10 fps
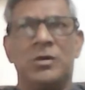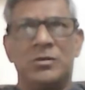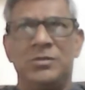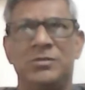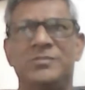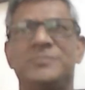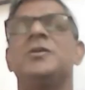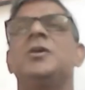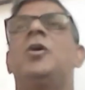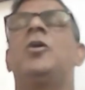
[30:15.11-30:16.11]

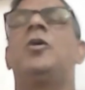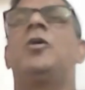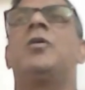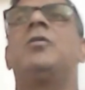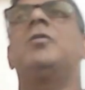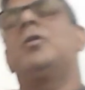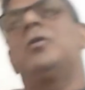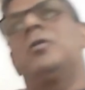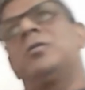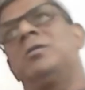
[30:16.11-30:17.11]
goggles or
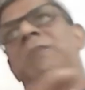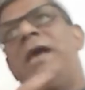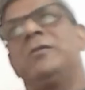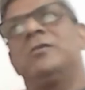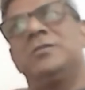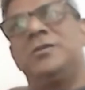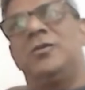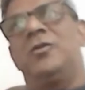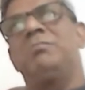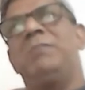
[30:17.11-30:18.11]
maggot
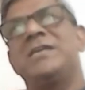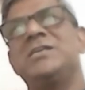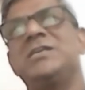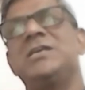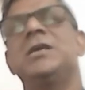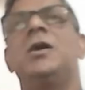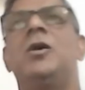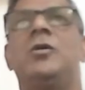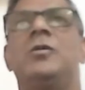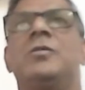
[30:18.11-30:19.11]
or maggie
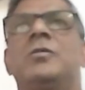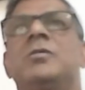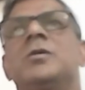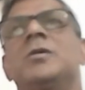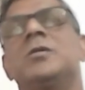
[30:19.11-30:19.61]
or